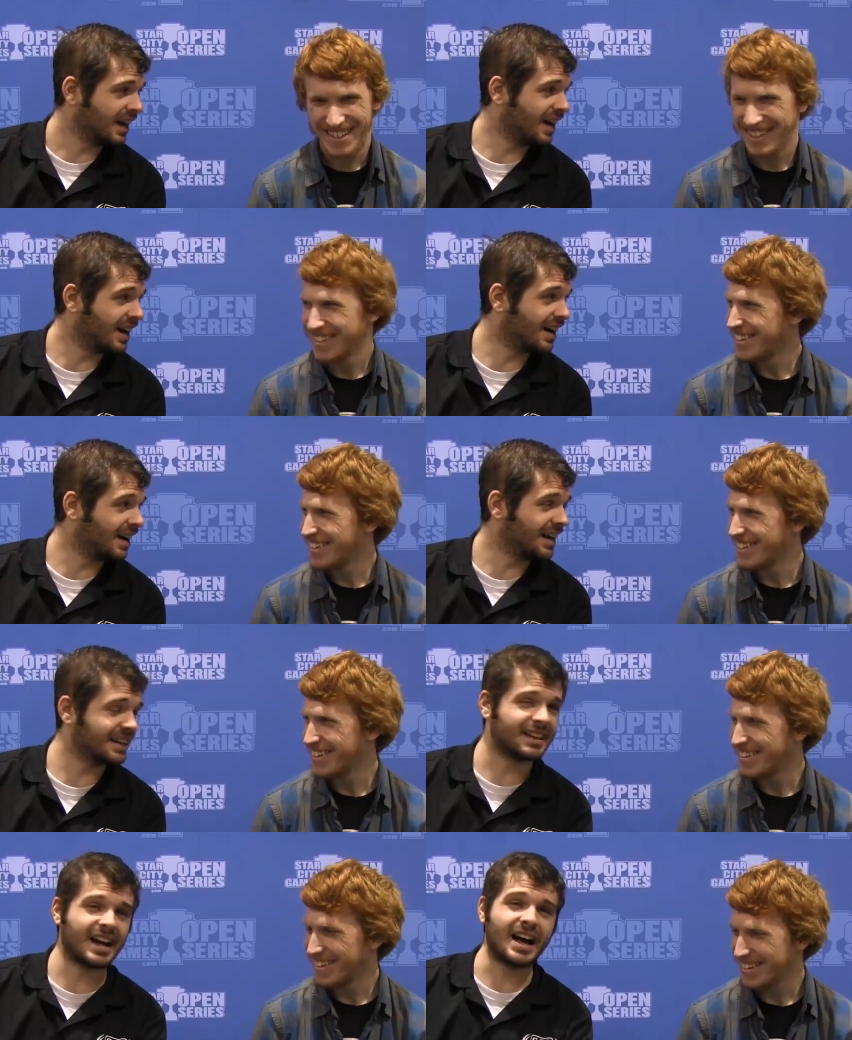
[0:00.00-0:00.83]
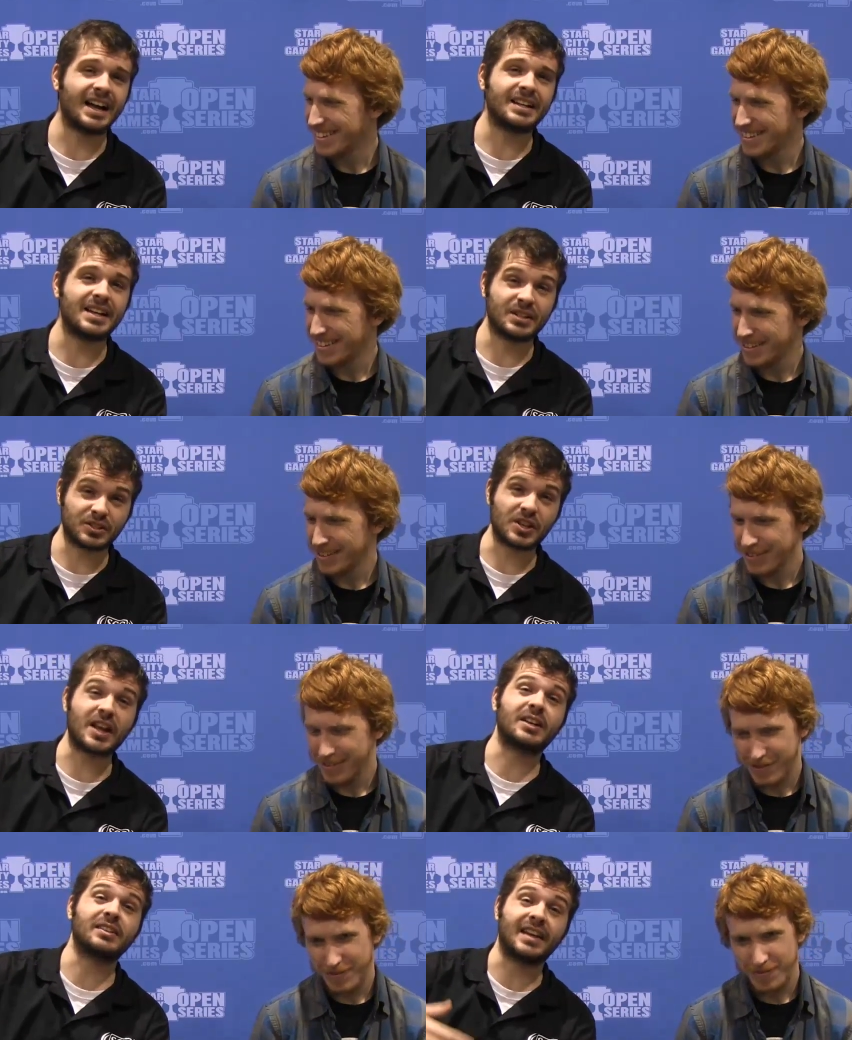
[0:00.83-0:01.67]
Speaker 1: Uh, it got it
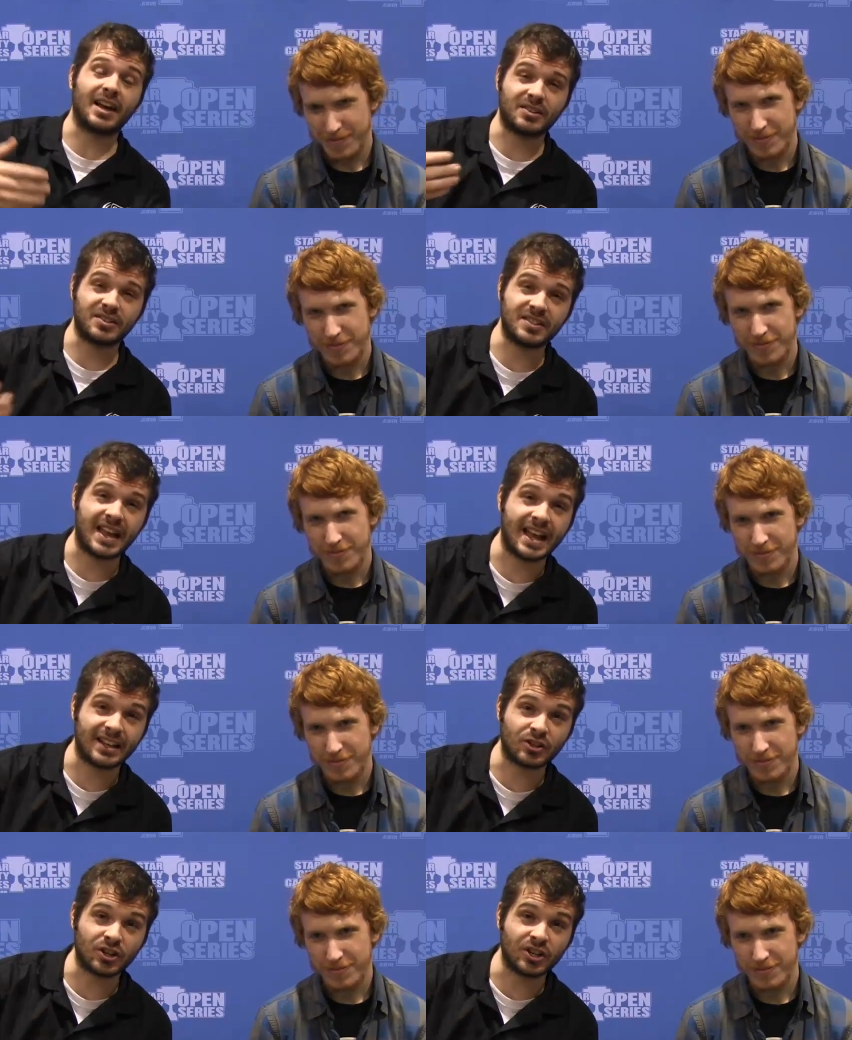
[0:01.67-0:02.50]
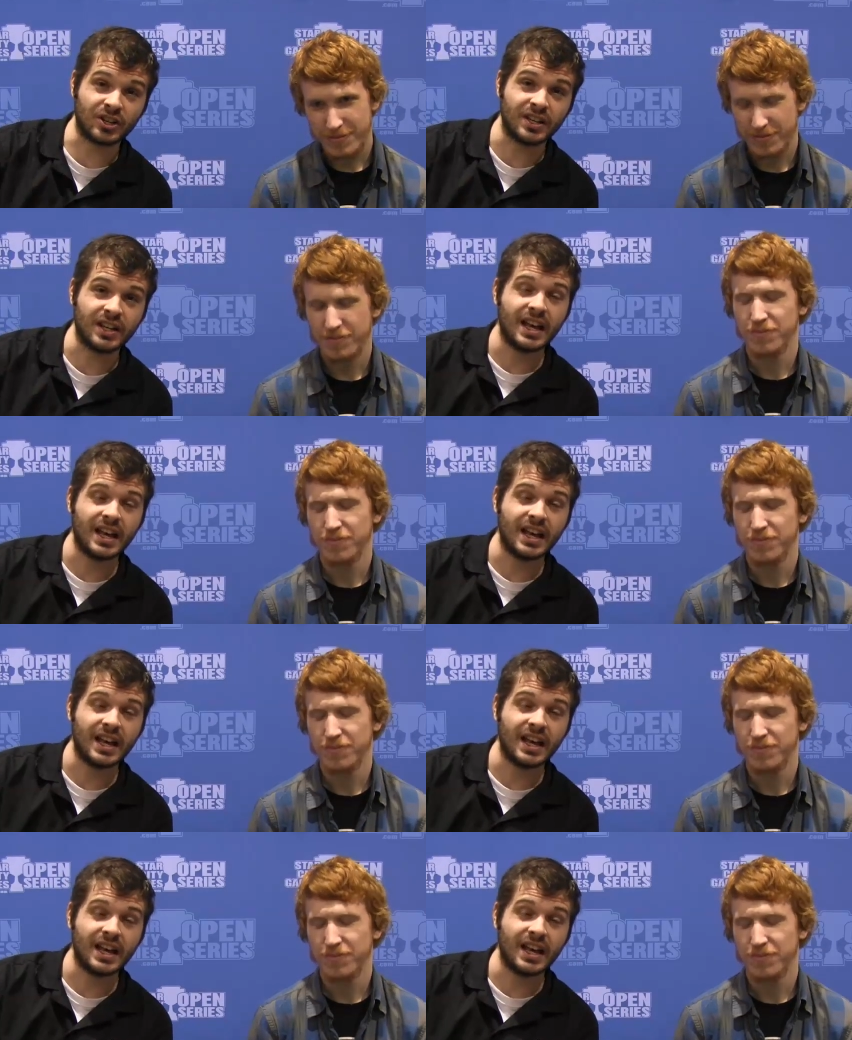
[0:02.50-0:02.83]
cycled out of standard.